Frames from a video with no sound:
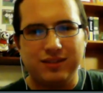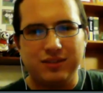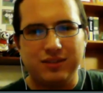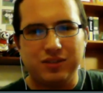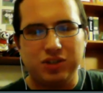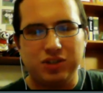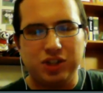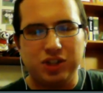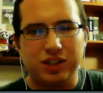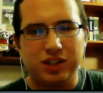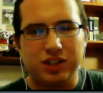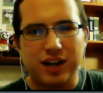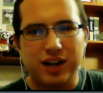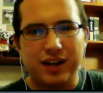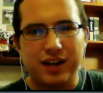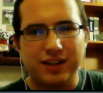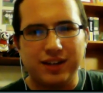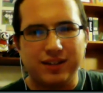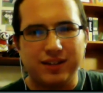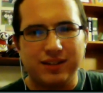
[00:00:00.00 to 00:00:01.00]

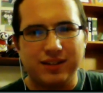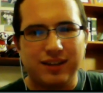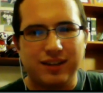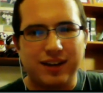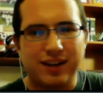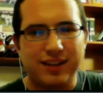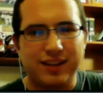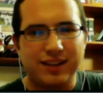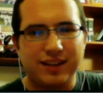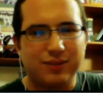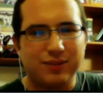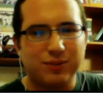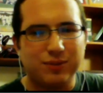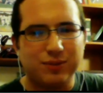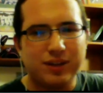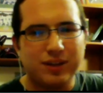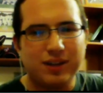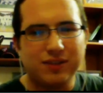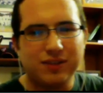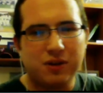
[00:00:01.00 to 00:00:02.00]
Jinkai, and that's what
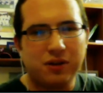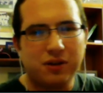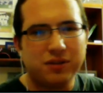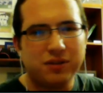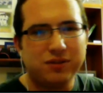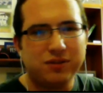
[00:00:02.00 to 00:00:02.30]
that is called.